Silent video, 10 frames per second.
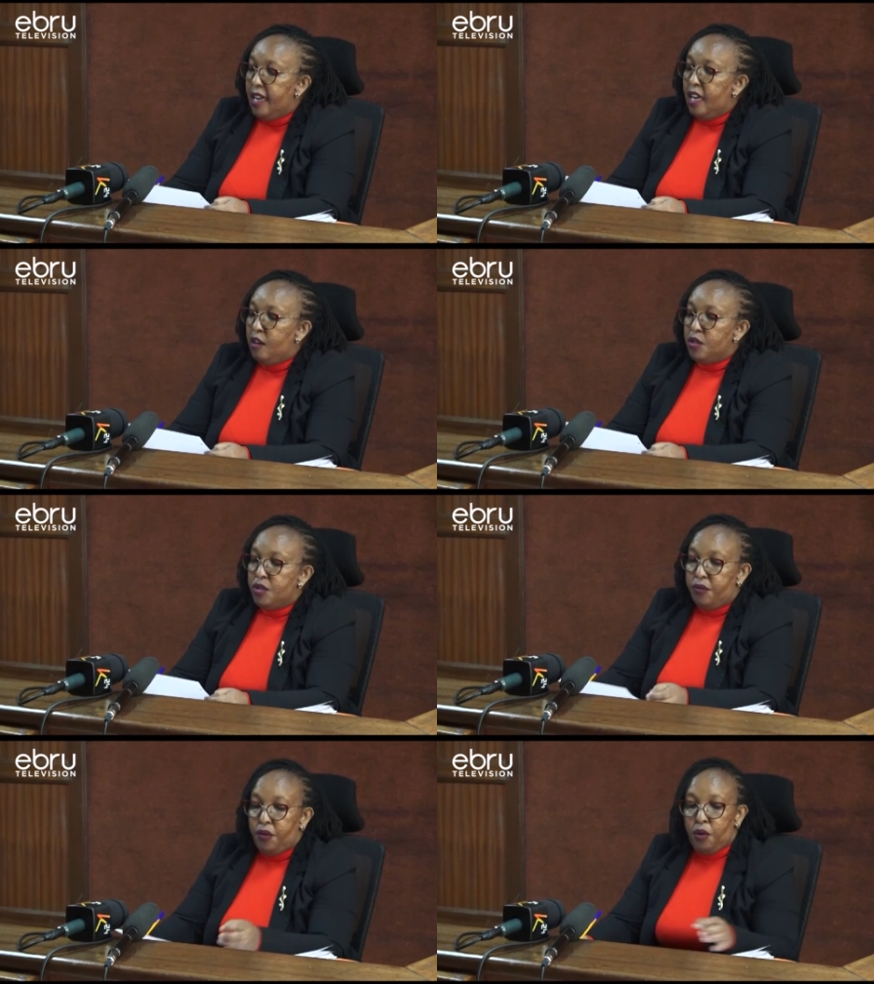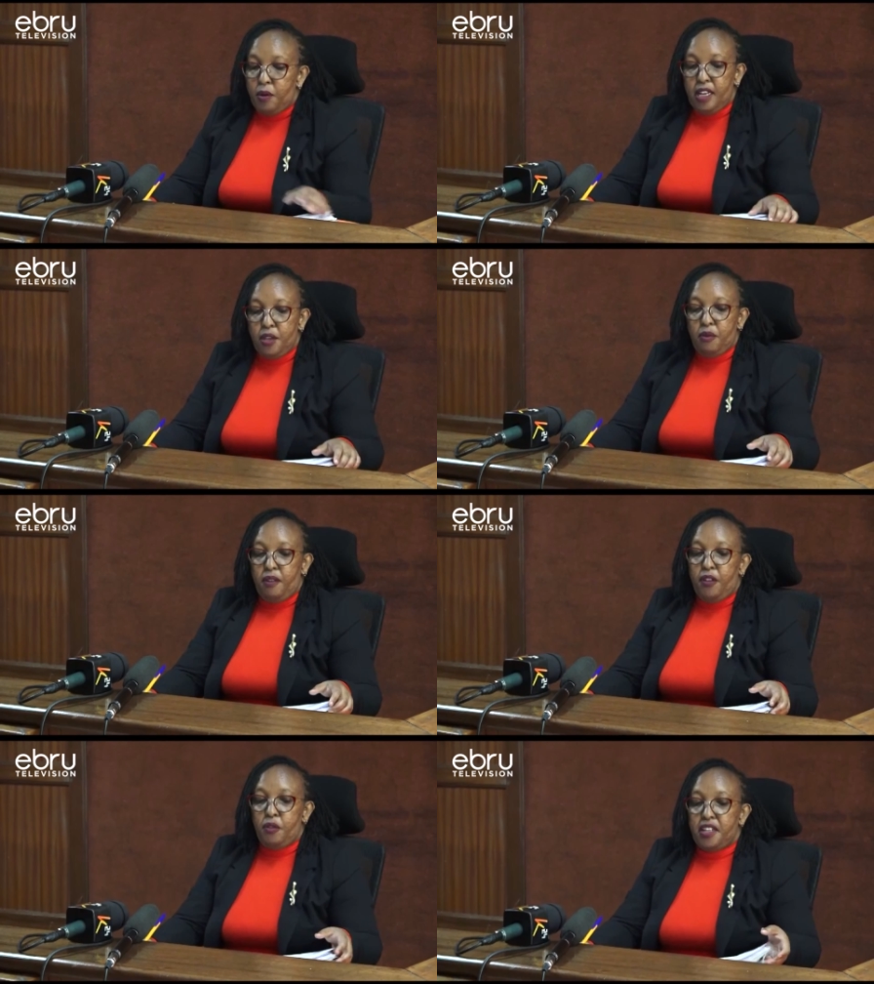Count four, where you
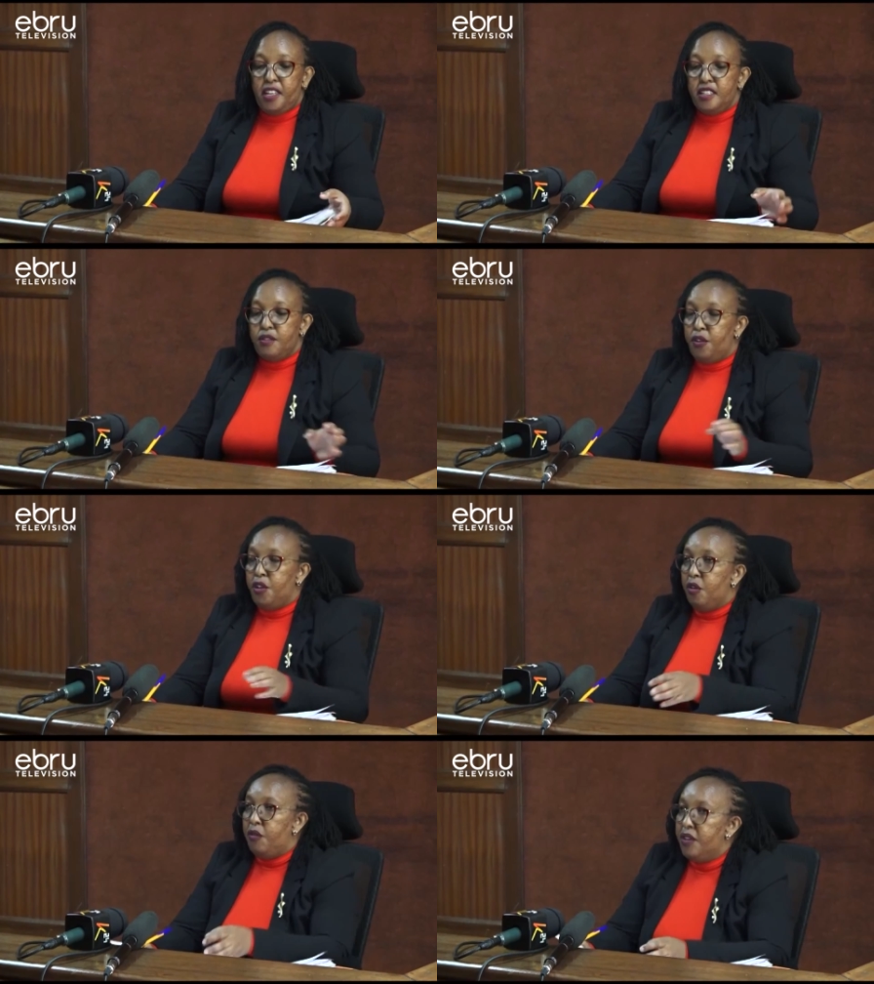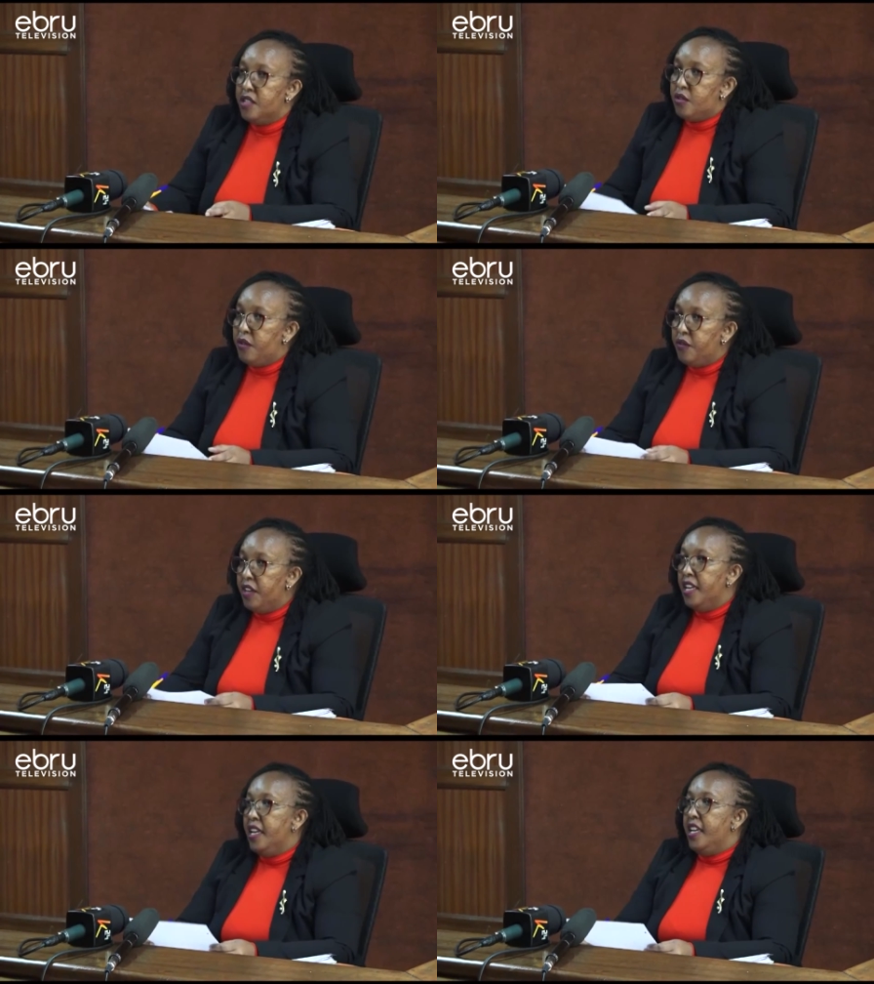were found guilty for the offense of
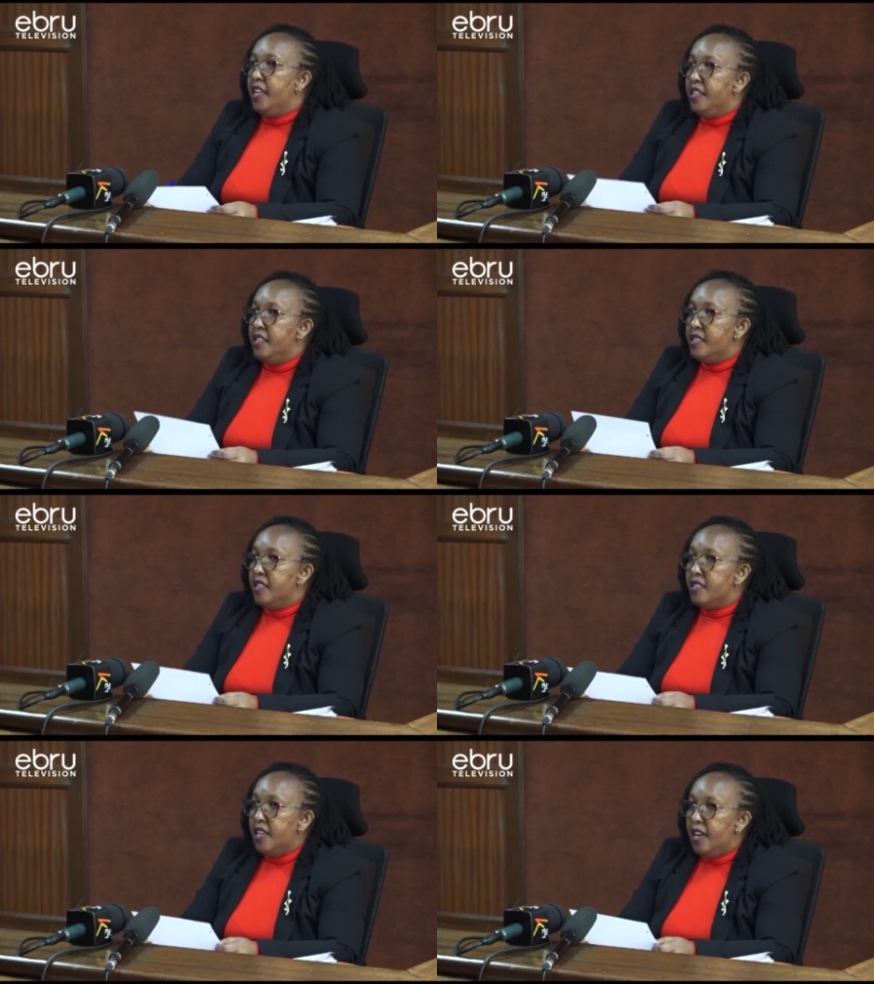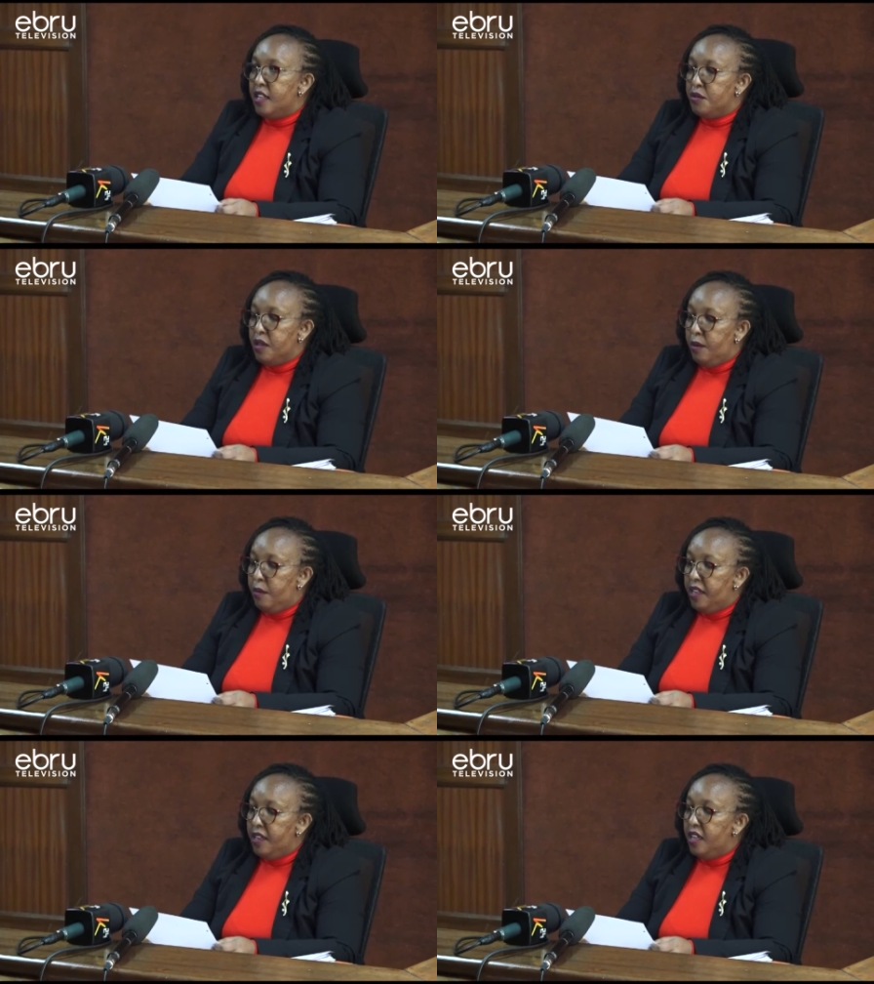indecent act with a
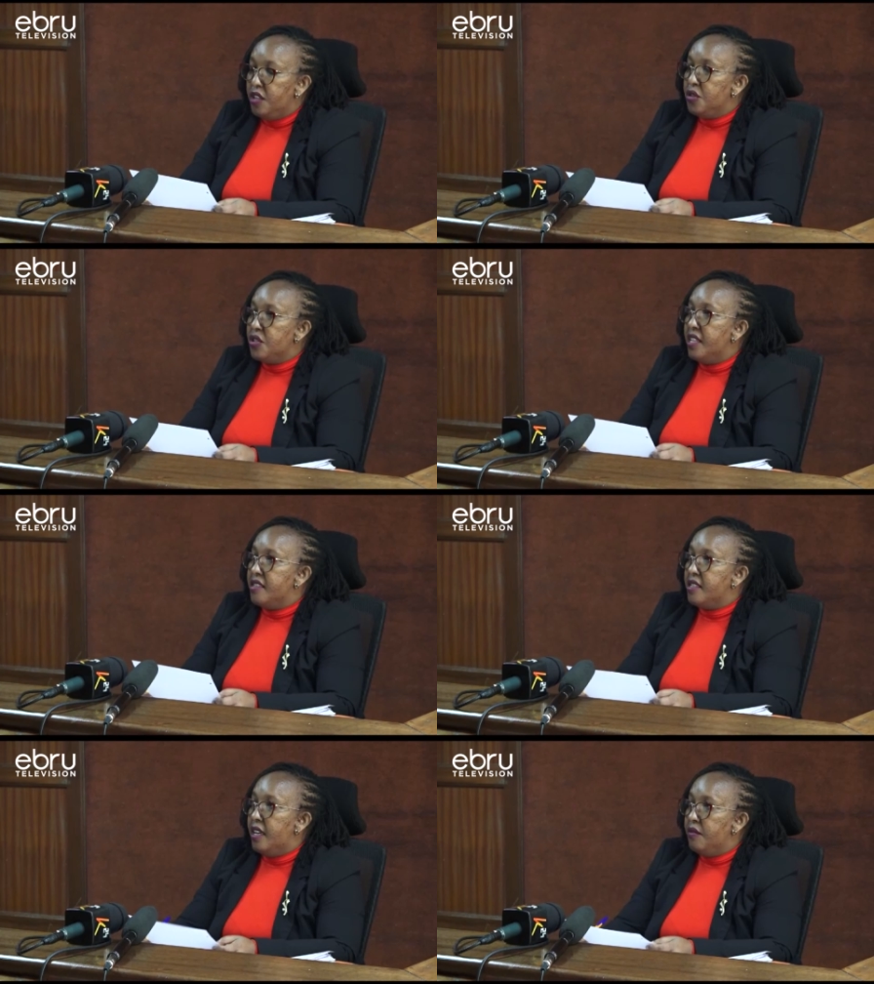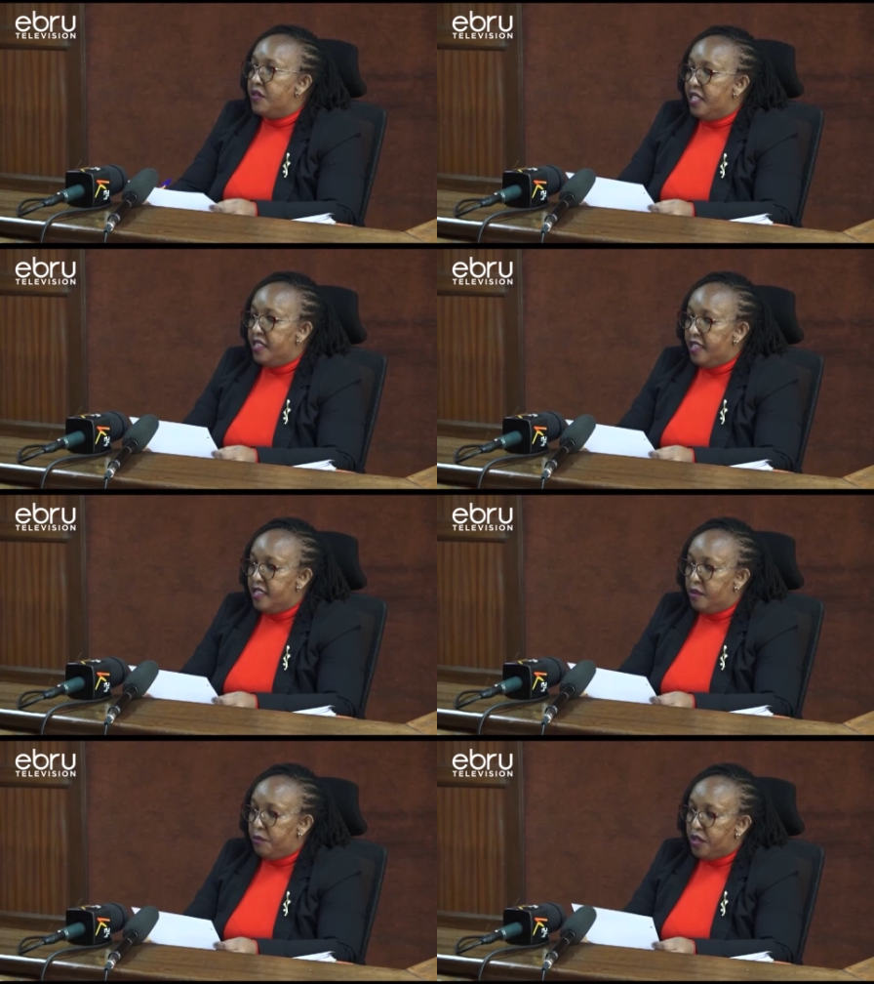minor, you shall serve ten
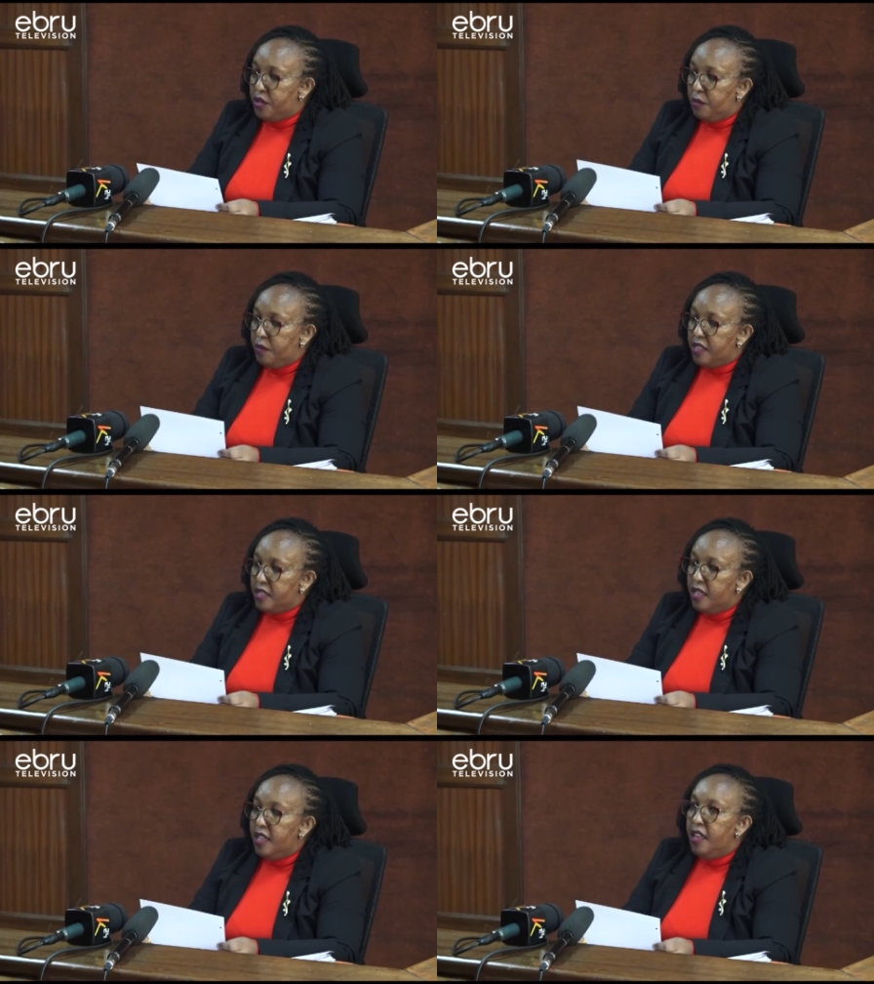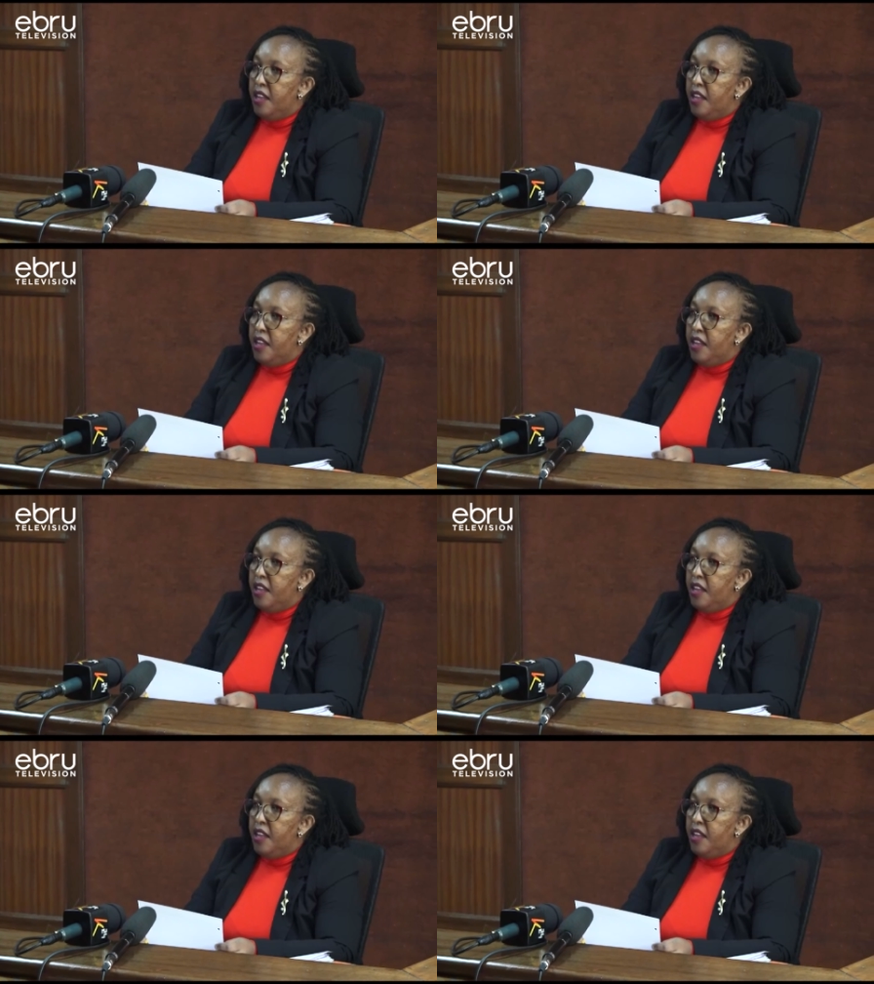years imprisonment.